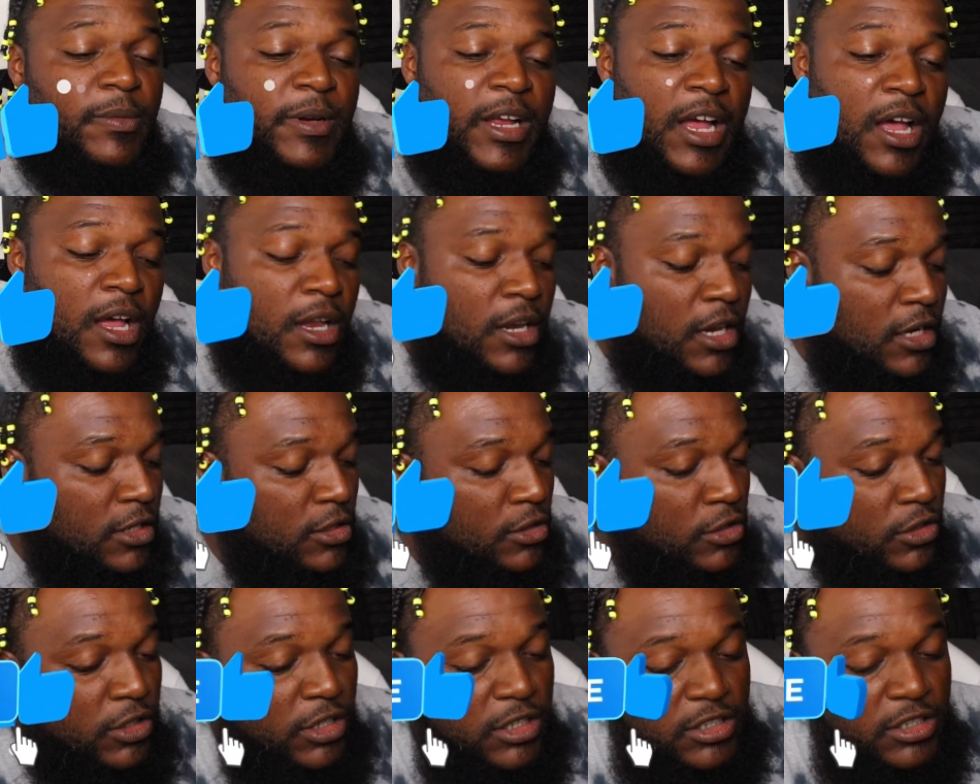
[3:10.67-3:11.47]
We got all our
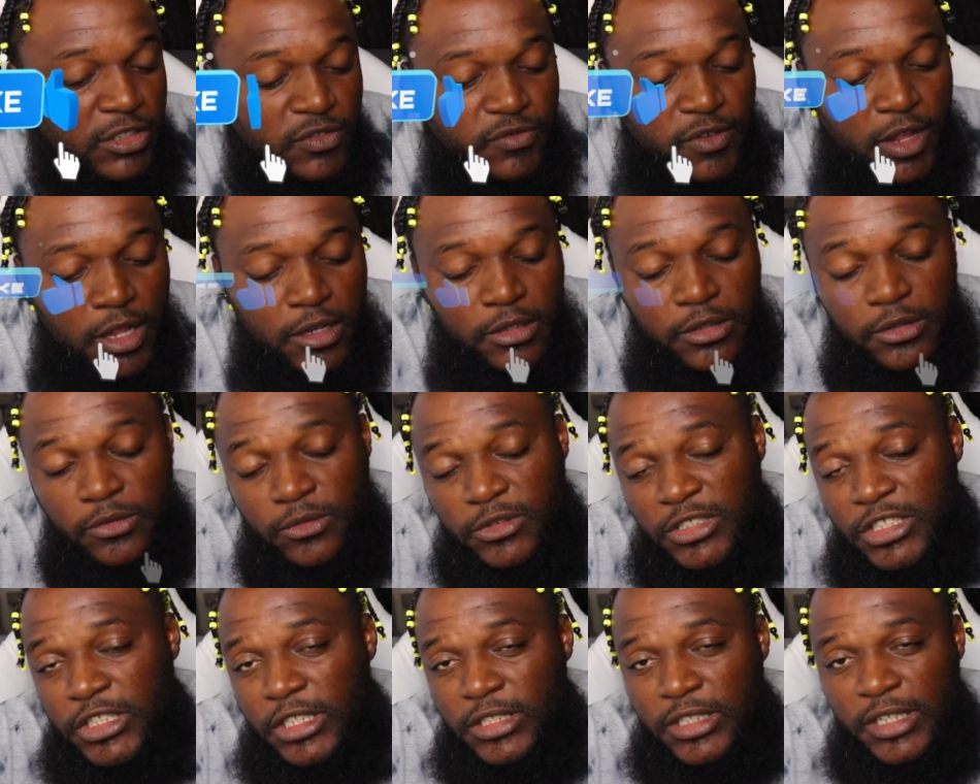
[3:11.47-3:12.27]
little girls following
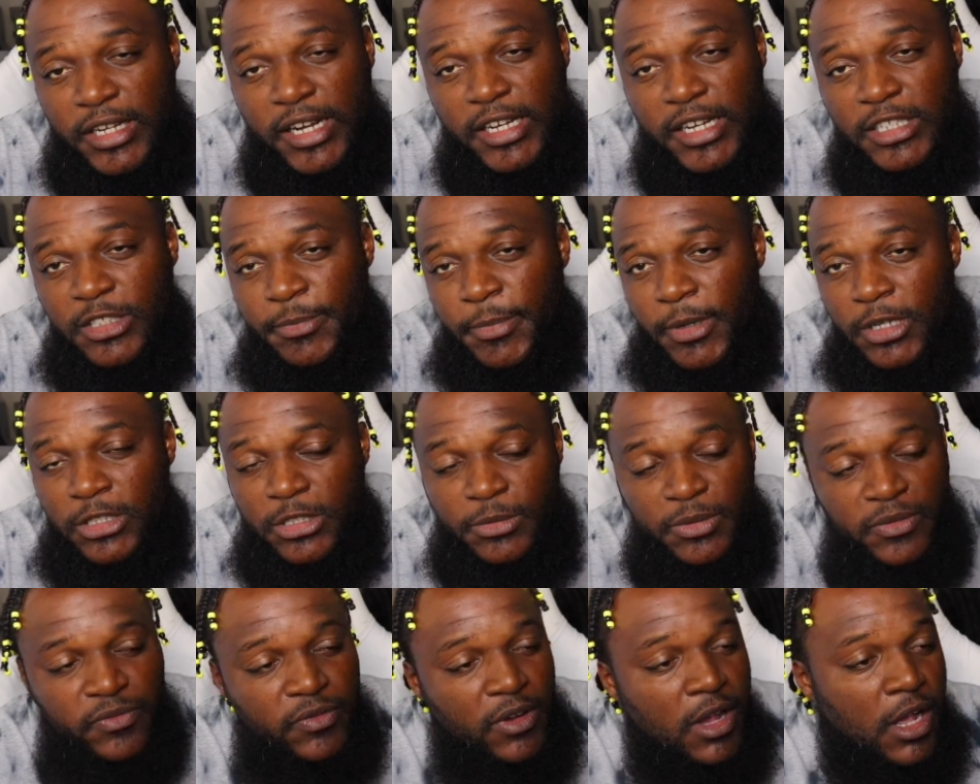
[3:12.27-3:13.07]
them. Shit that they ain't
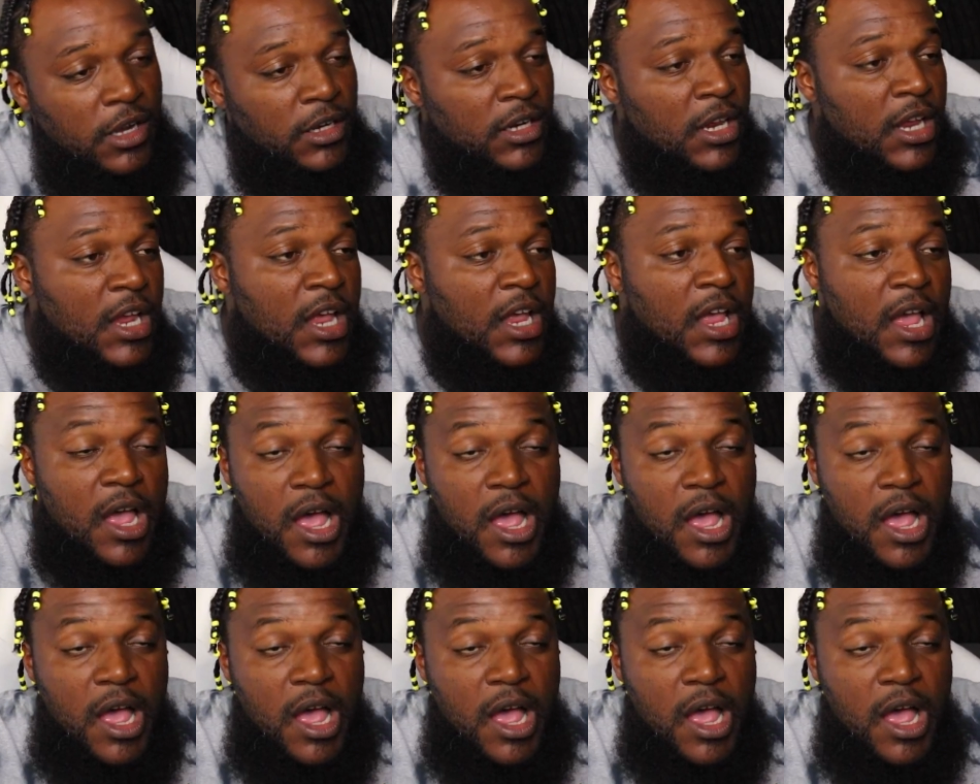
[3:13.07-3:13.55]
supposed to be following.